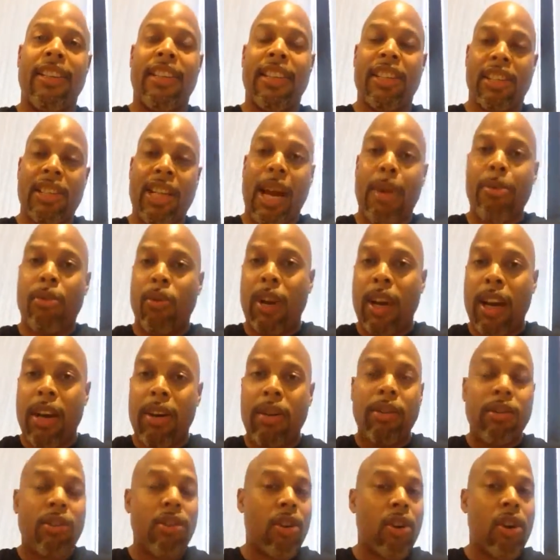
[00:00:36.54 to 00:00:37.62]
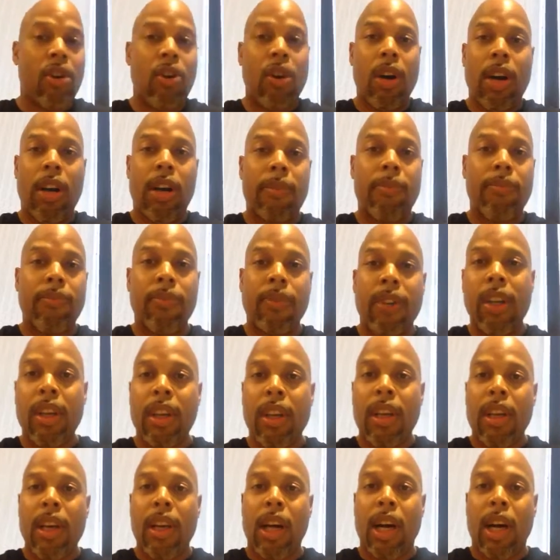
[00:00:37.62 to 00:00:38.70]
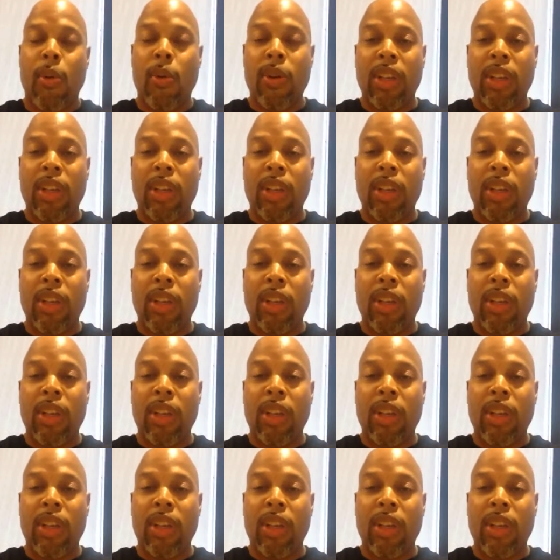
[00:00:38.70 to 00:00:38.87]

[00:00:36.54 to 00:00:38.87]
This time around, you know, I